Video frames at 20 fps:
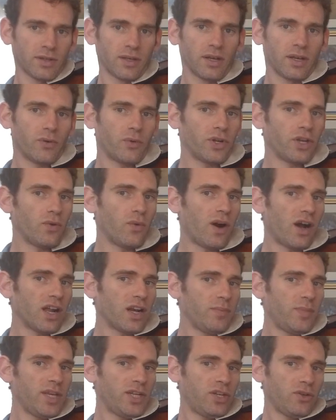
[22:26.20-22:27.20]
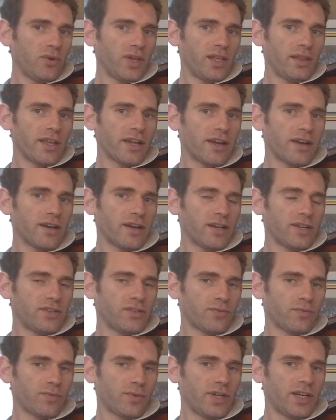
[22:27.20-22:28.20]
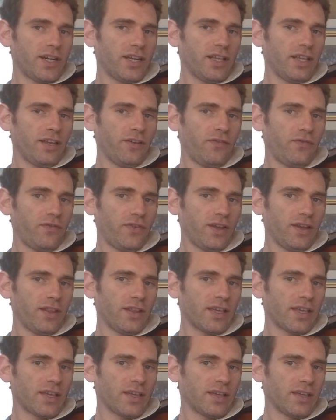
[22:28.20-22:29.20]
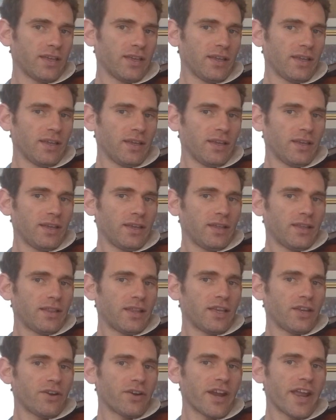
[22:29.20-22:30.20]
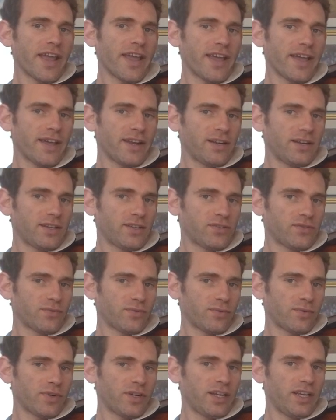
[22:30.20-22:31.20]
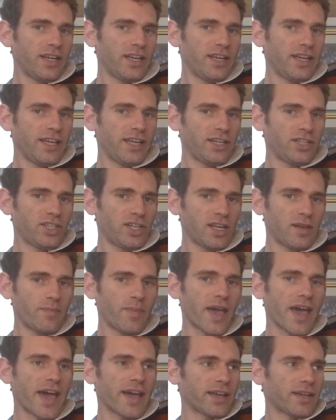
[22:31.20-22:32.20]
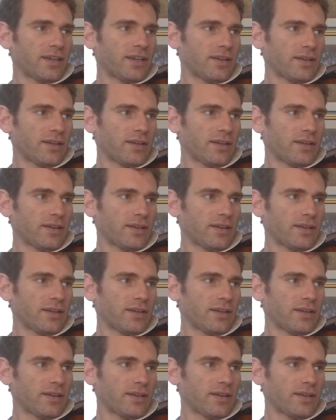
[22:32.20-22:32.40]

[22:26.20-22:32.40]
What you want to be doing there is really feeling that your hand is reaching back.